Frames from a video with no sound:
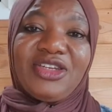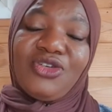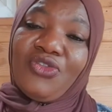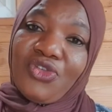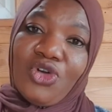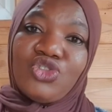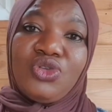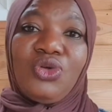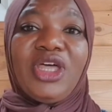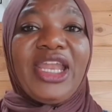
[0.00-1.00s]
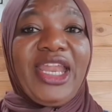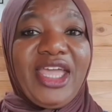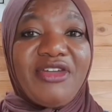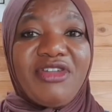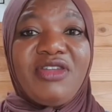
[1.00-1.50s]
And of course, we know
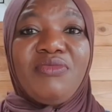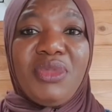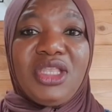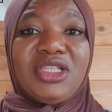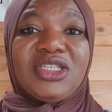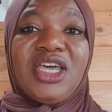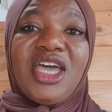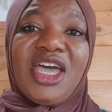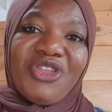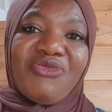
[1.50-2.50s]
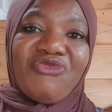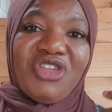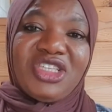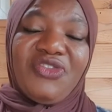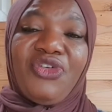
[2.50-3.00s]
that layering means
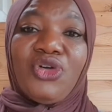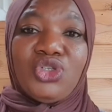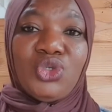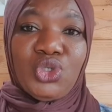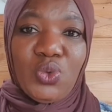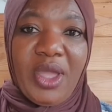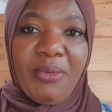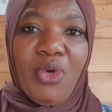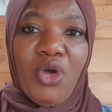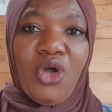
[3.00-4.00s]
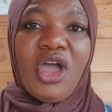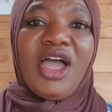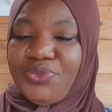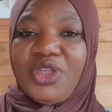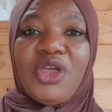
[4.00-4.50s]
raising for us to sweat more.